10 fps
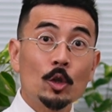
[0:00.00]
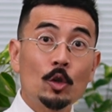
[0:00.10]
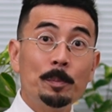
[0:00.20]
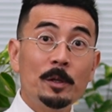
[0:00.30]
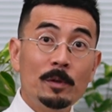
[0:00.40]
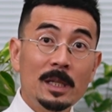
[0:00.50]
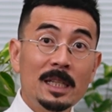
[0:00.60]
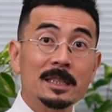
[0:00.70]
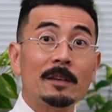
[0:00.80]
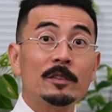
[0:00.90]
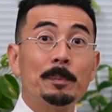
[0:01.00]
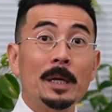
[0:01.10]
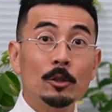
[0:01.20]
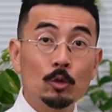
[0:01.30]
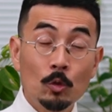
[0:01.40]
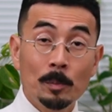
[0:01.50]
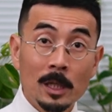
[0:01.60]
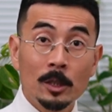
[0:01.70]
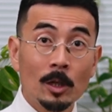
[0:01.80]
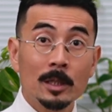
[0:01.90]
could be released after paying $2
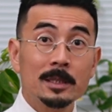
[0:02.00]
million